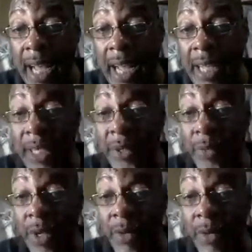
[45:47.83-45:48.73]
hi,
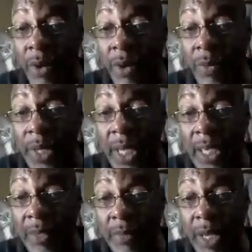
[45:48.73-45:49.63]
you welcome home.
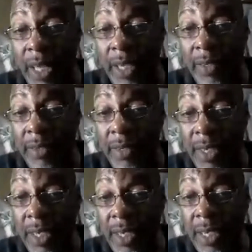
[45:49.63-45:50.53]
Thanks, man.
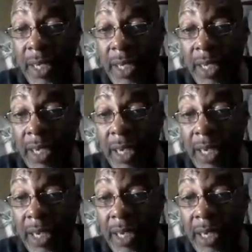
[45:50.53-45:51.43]

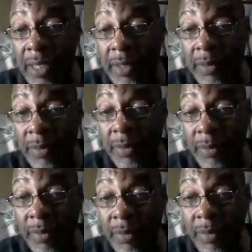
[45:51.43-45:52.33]
Uh,
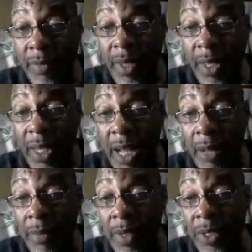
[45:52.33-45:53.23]

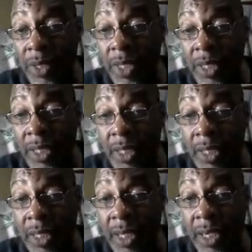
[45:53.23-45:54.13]
I'm into
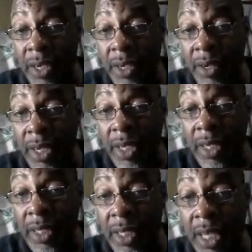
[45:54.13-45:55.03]
logistics here
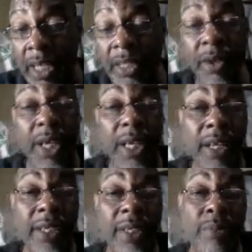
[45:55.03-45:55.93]
in the States. Okay,
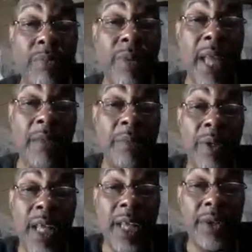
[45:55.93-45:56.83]
now there's a black
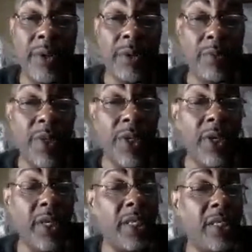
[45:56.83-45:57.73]
belt I know,
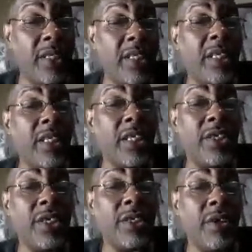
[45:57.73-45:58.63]
Bernard. He's in
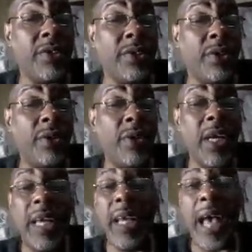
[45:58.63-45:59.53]
logistics also.
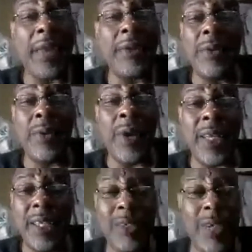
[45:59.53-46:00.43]
I don't
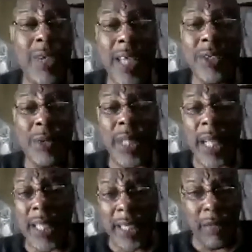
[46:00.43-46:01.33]
know. You guys know what
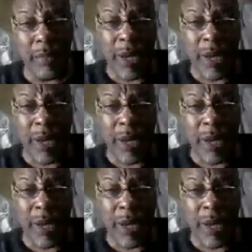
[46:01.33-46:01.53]
that thing's